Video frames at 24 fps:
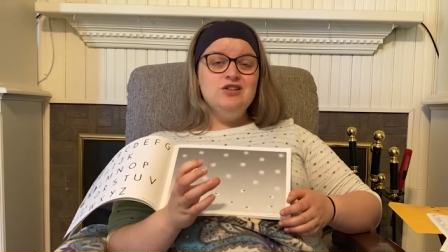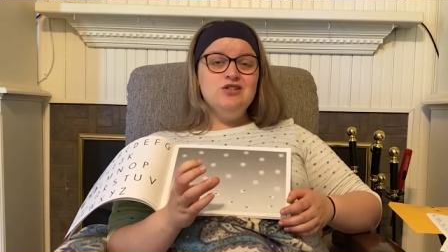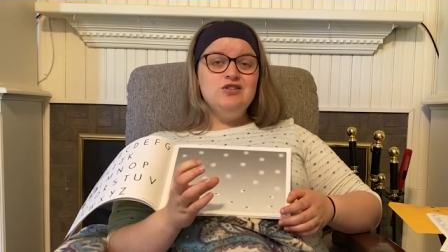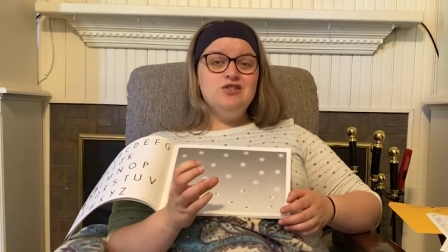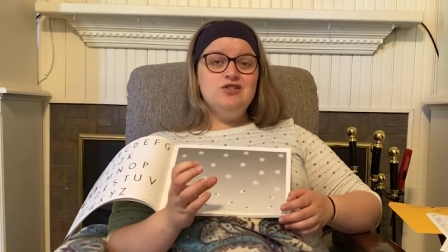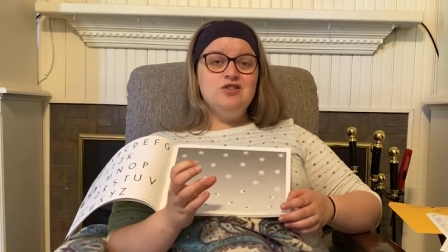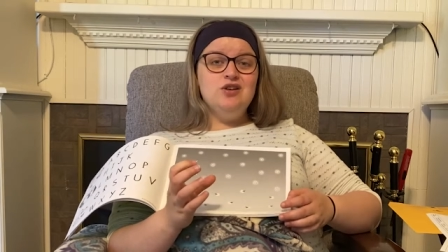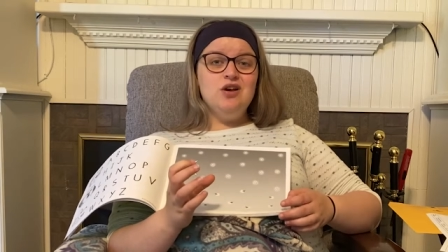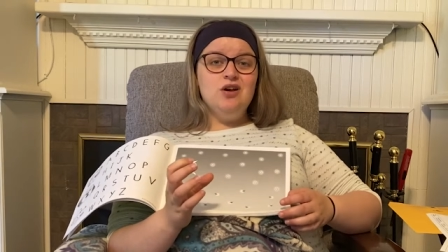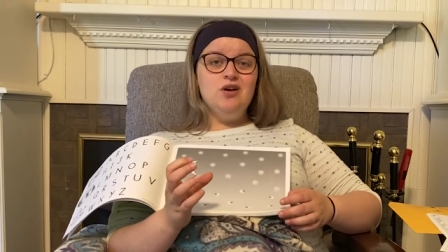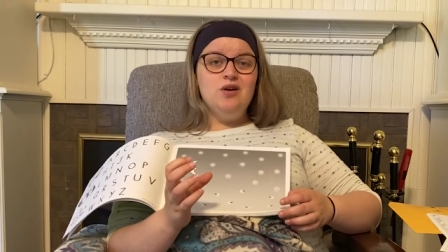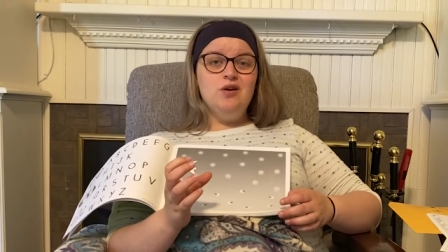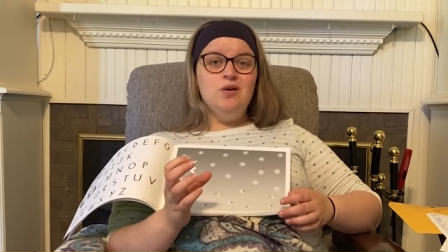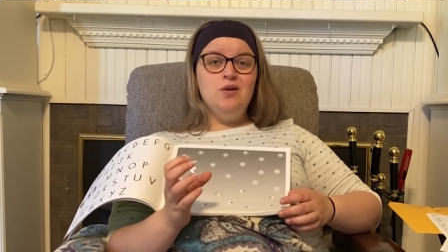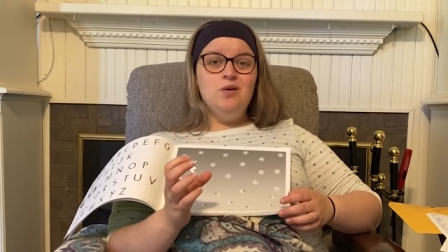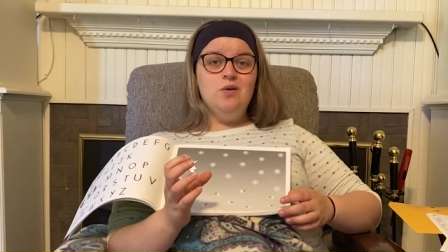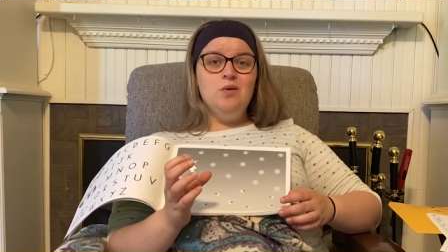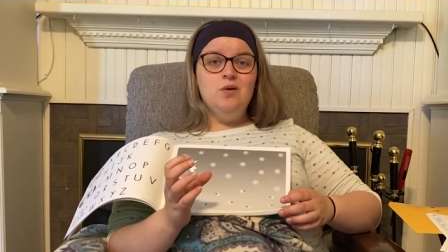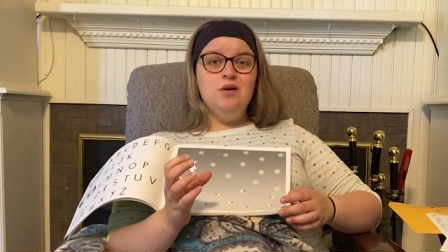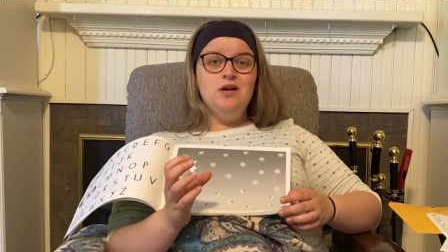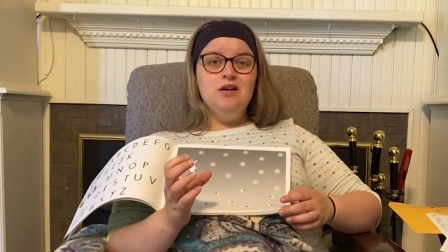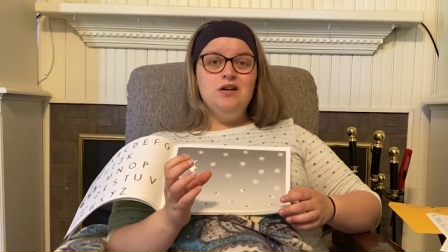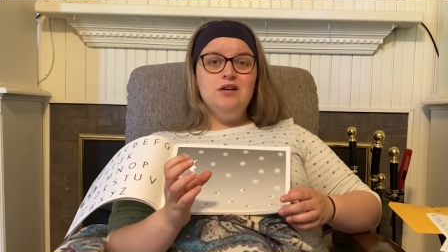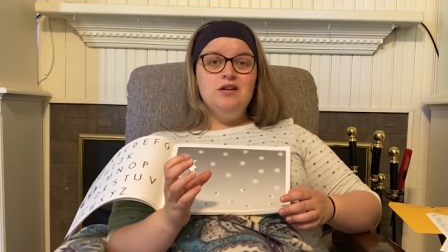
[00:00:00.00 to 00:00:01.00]

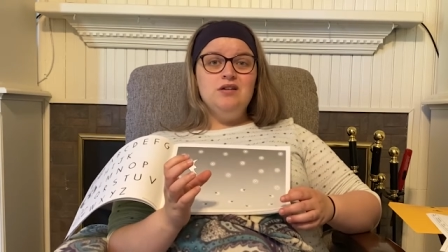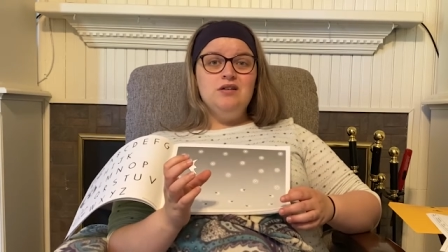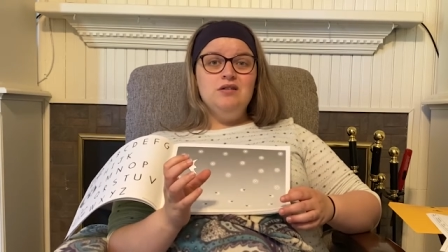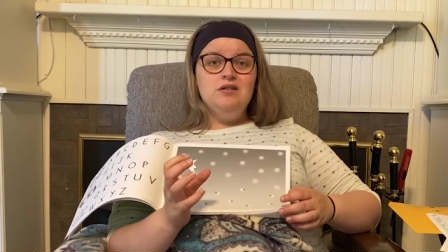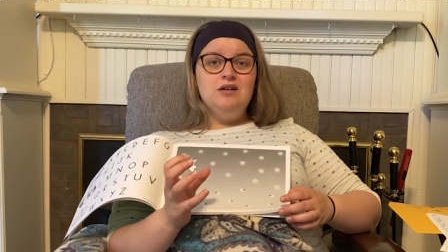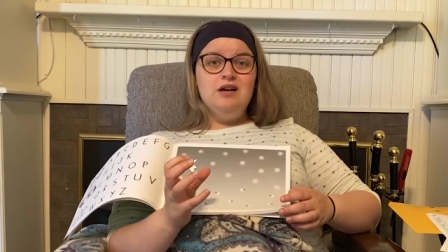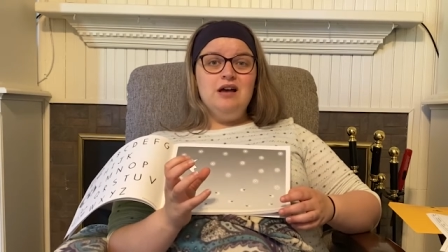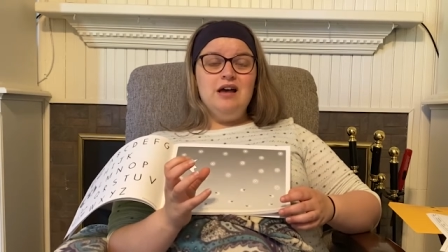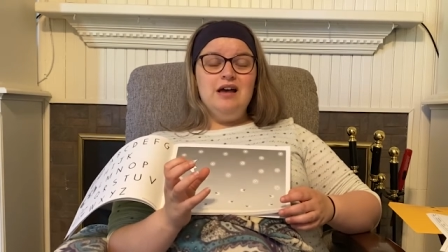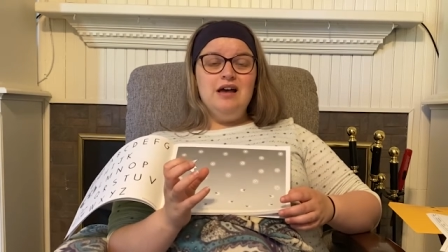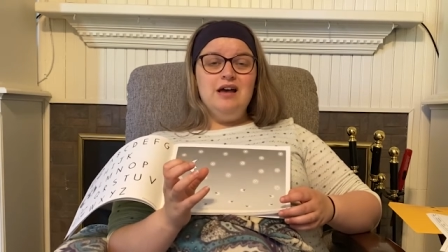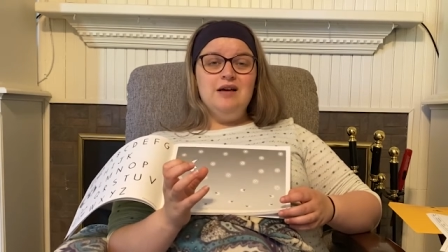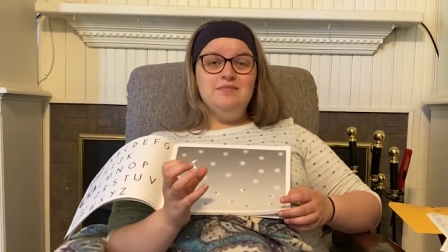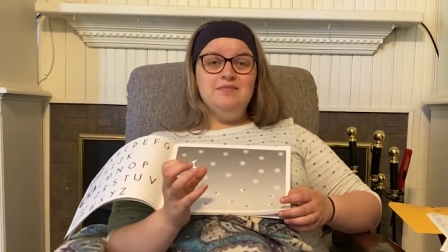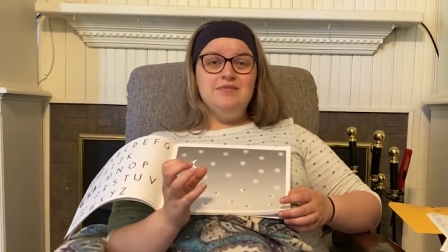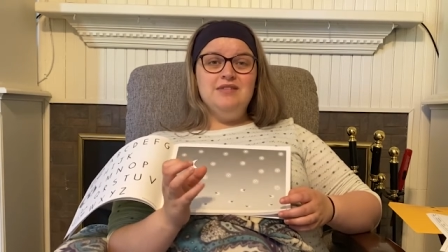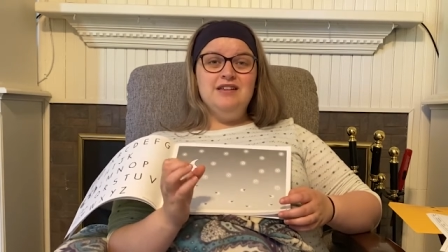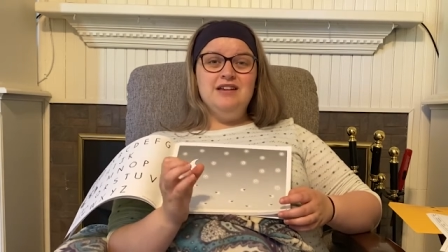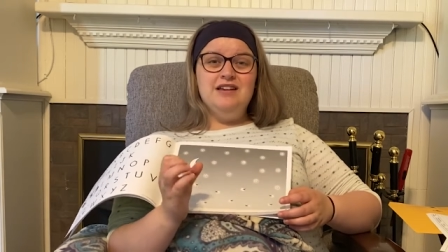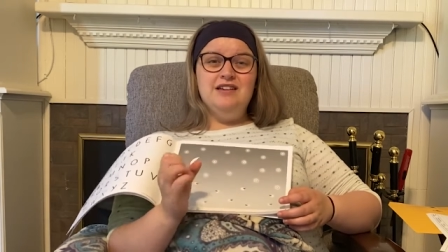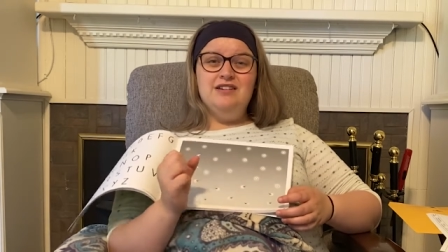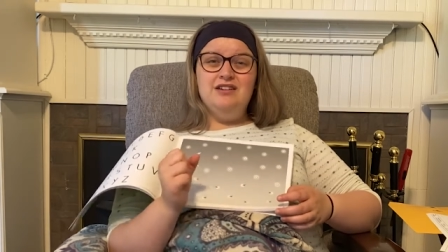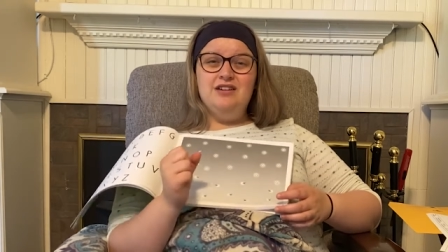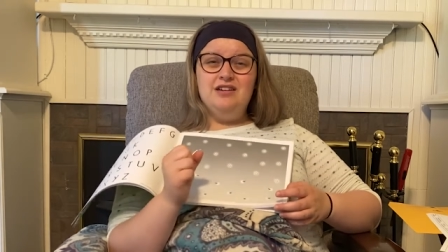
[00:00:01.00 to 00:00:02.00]
So um,
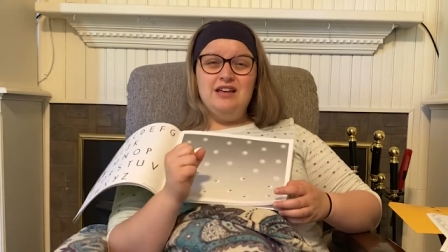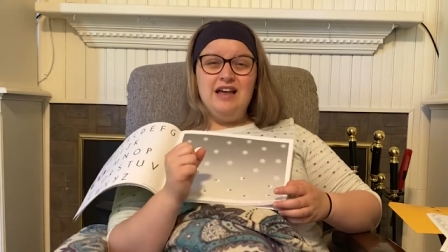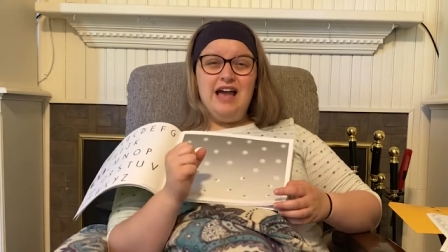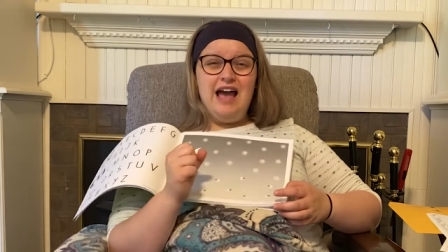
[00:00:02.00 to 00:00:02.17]
they